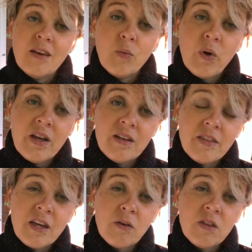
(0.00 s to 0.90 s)
Well,
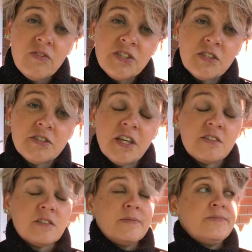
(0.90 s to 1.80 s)
they go to the visitor
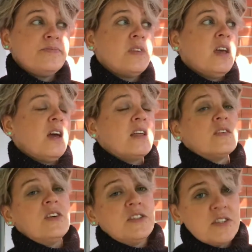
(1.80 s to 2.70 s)
center. At the visitor